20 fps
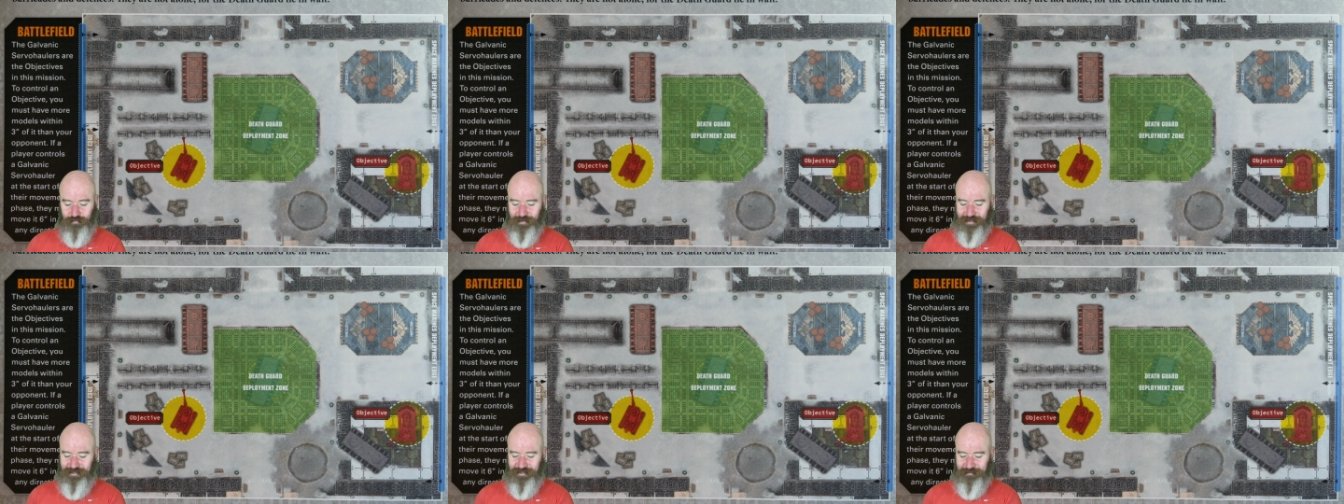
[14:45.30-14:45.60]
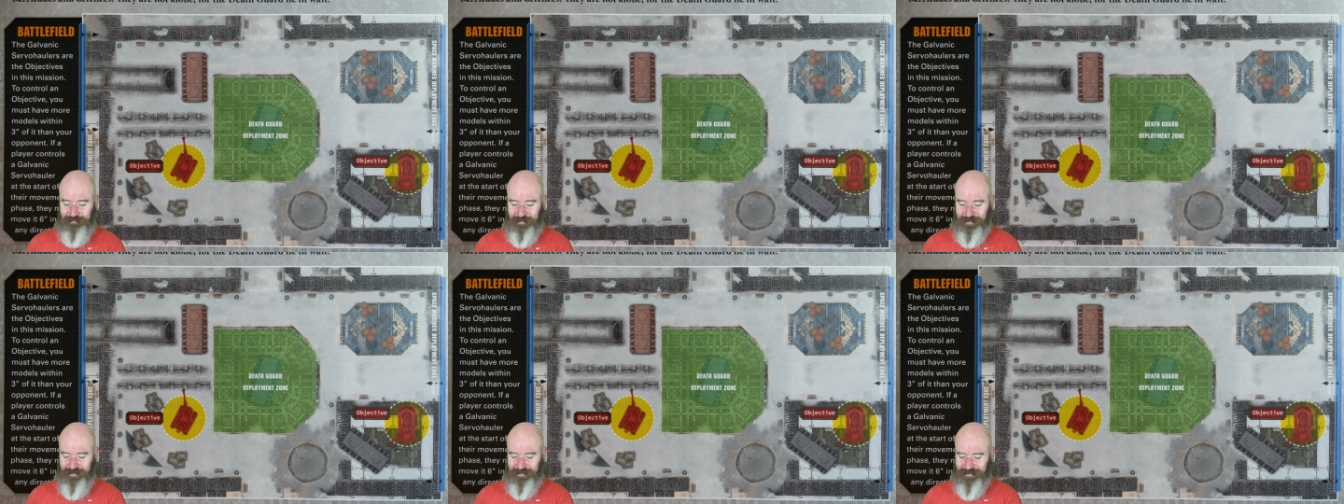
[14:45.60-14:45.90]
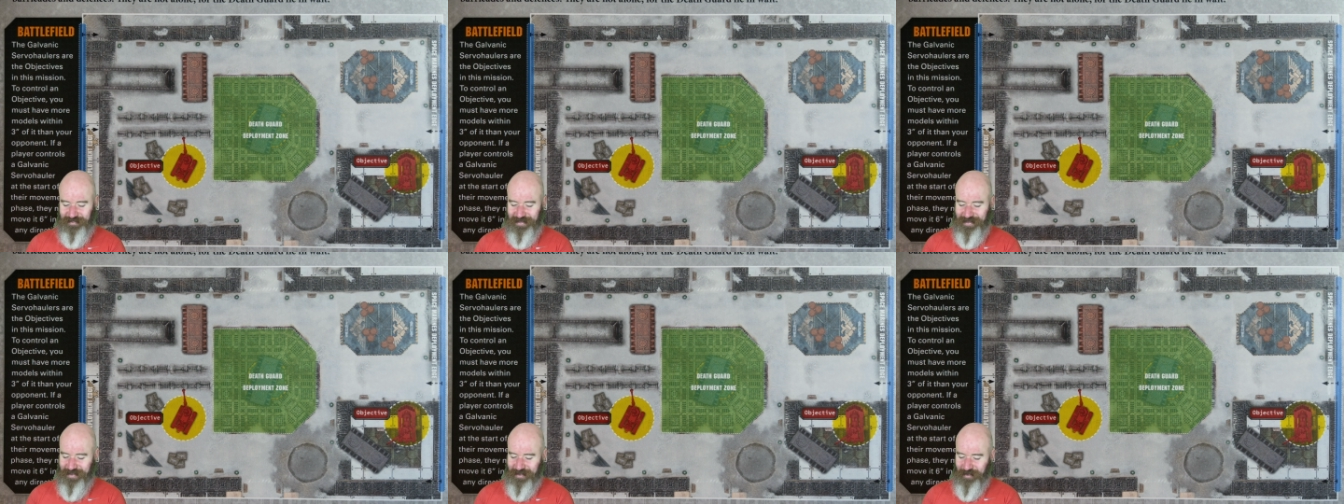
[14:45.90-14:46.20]

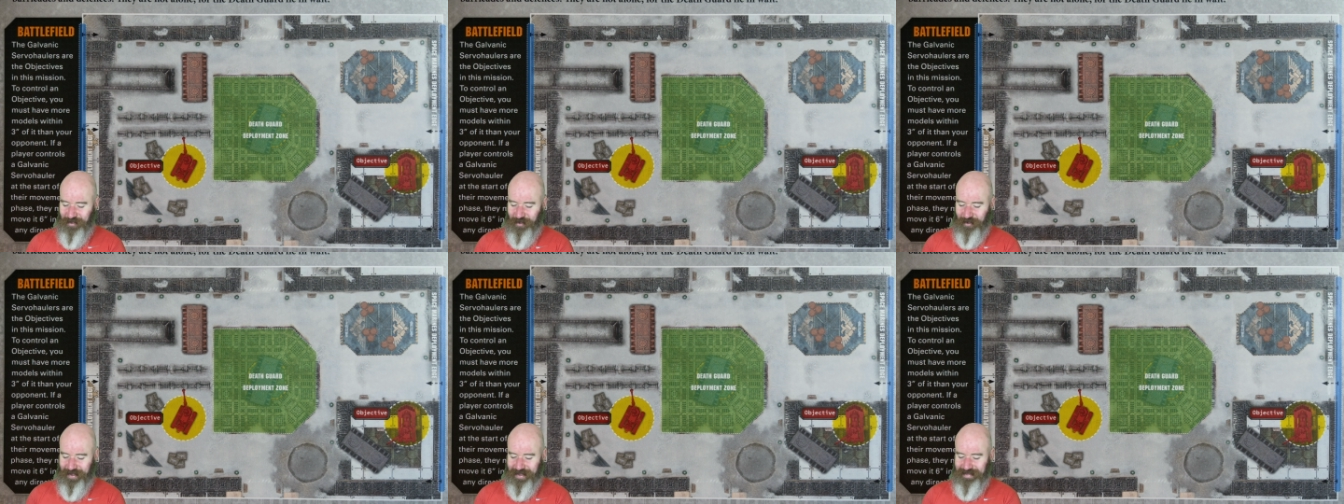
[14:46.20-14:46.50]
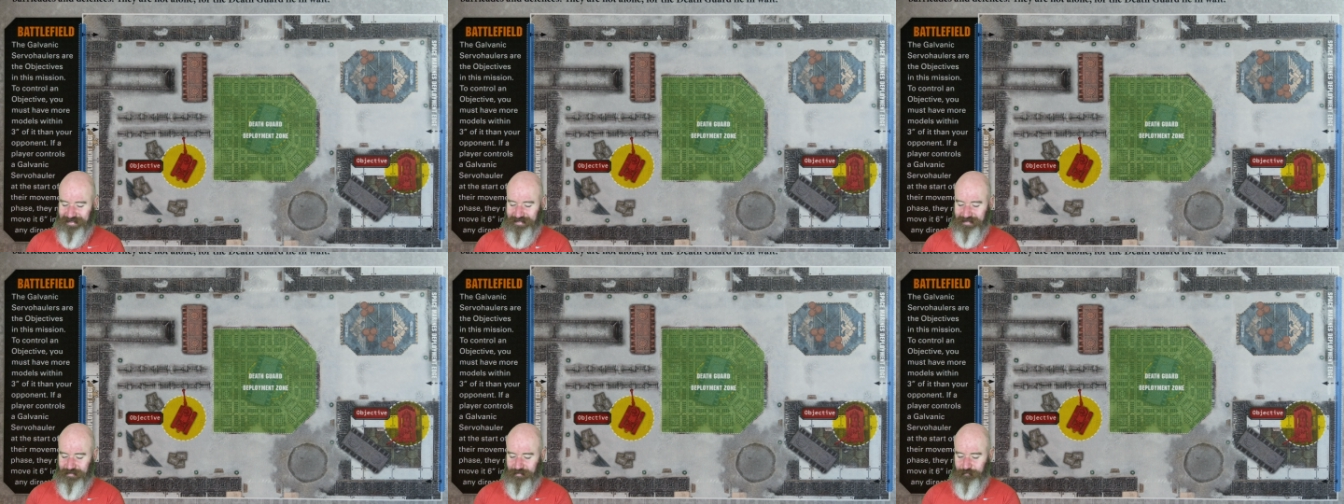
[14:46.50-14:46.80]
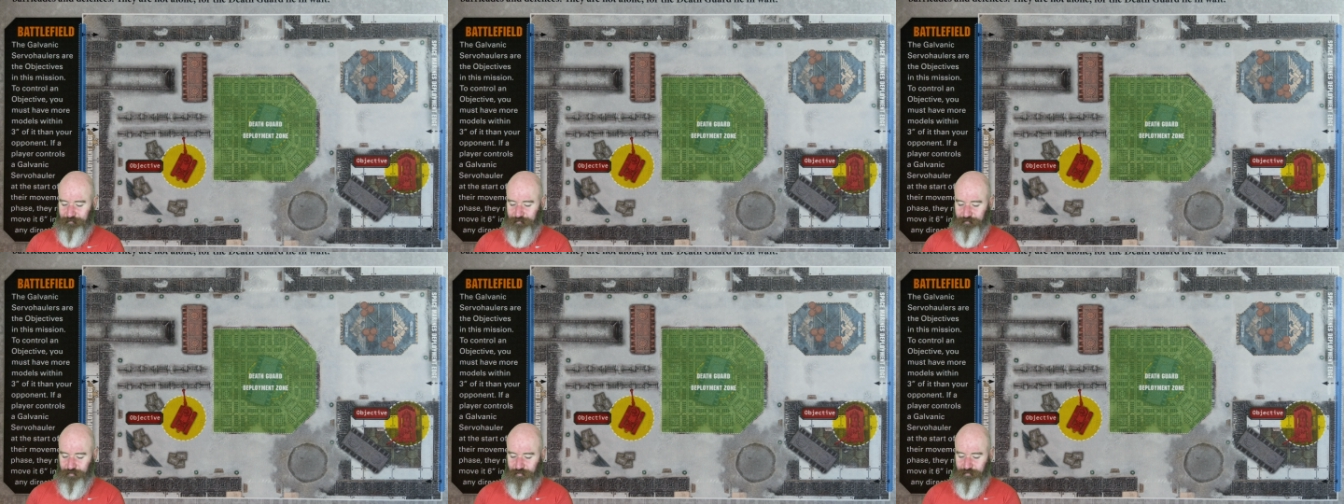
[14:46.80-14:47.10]
regiments are
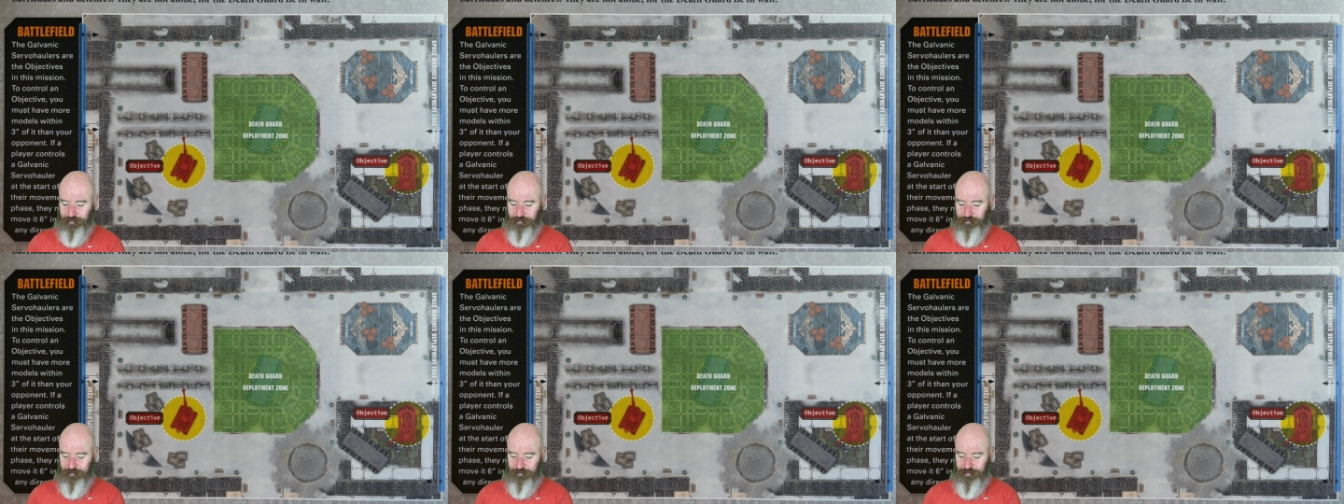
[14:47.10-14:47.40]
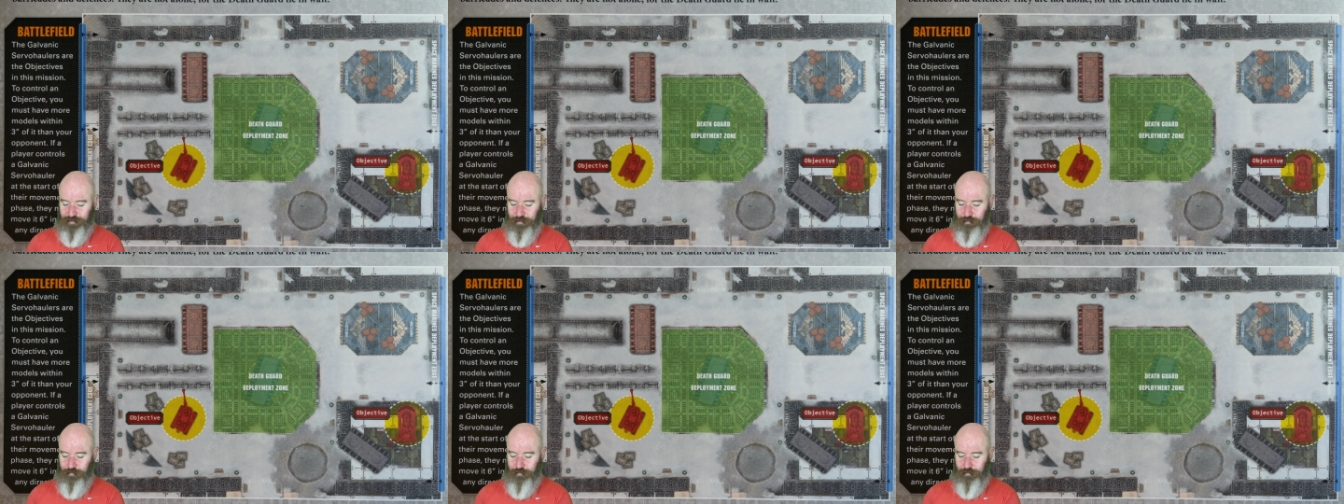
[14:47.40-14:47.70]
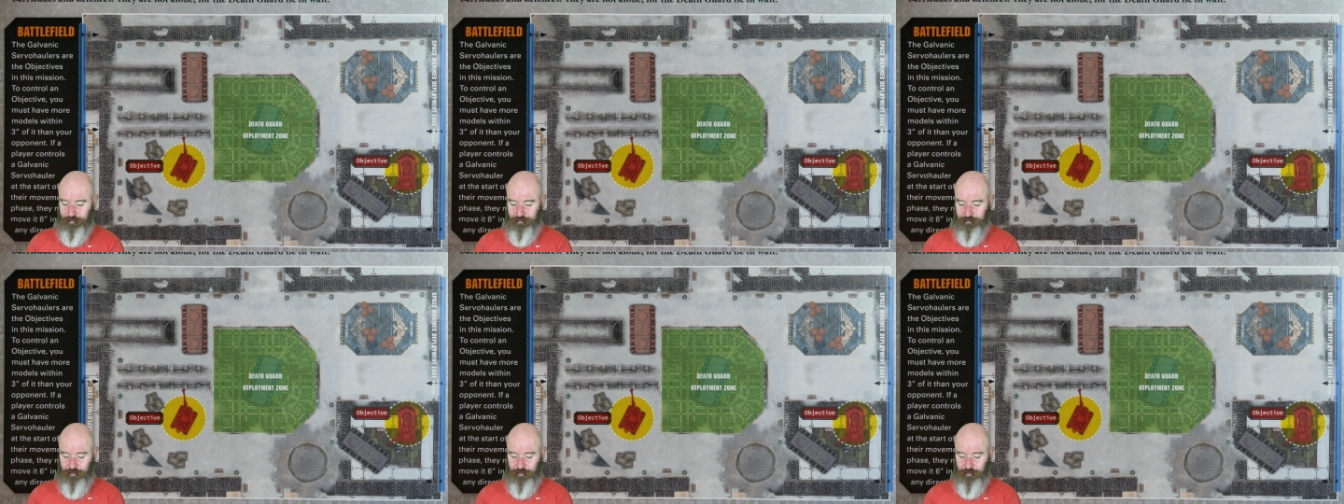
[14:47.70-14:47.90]
heading for the few